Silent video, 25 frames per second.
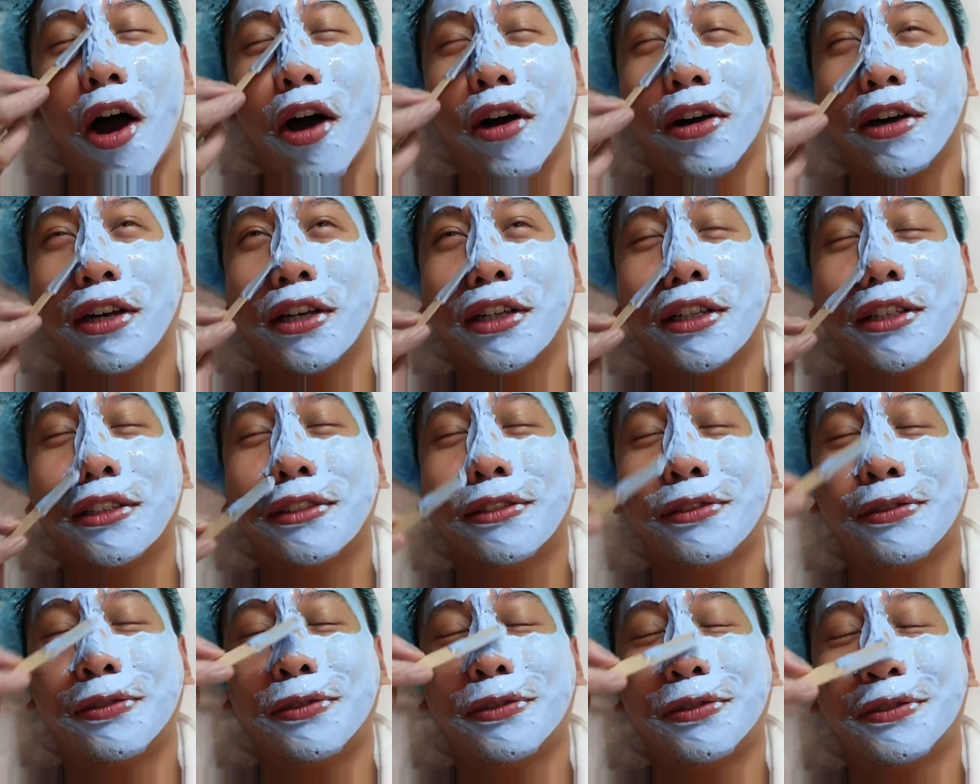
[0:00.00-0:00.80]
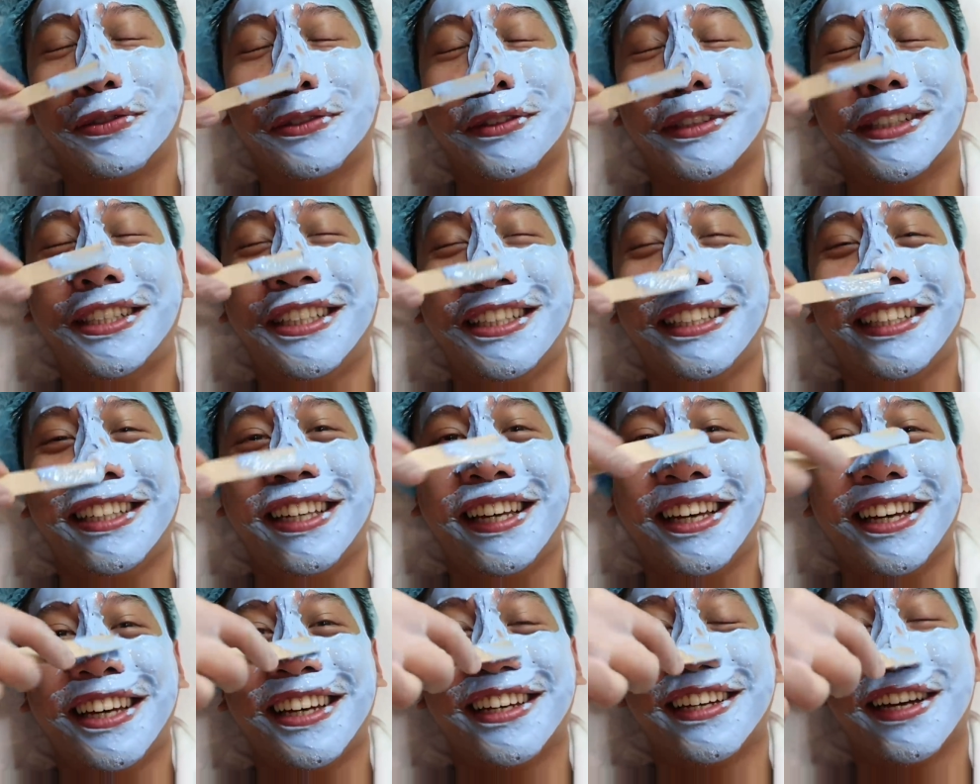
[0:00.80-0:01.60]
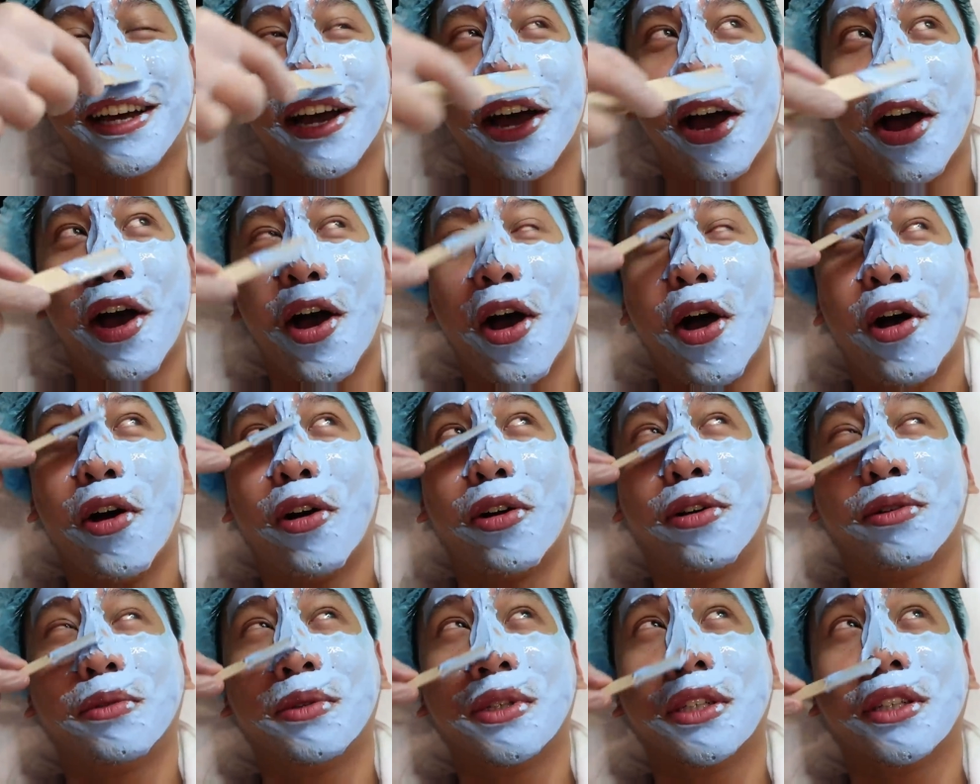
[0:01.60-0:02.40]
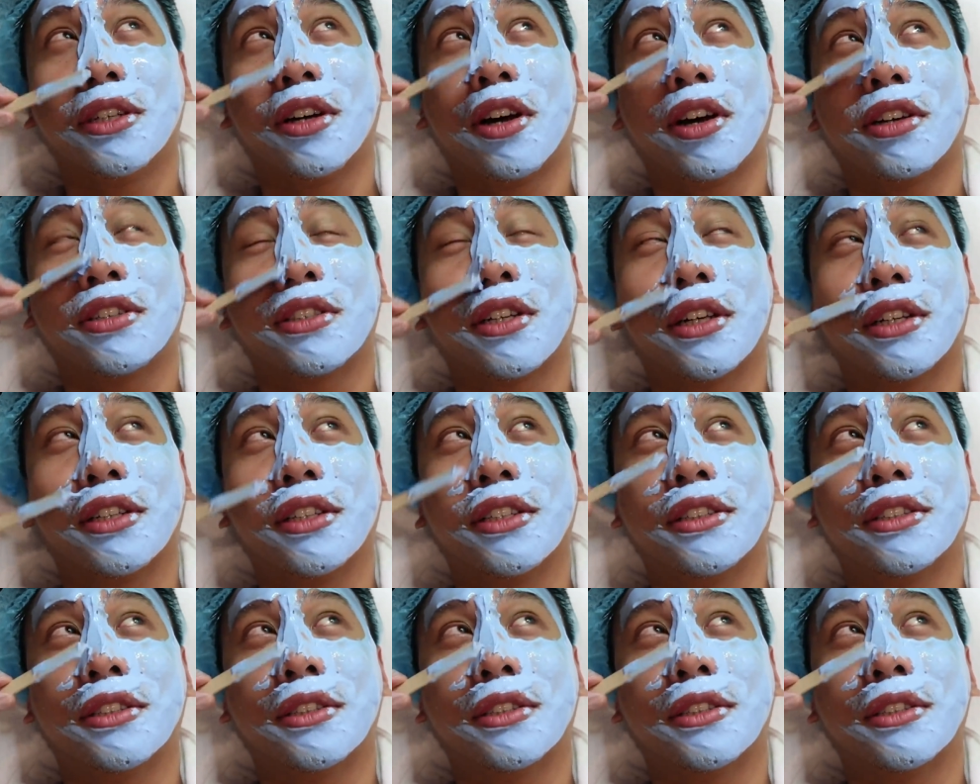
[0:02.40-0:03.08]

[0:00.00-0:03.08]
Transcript: Oh, it is freezing. Oh my gosh, and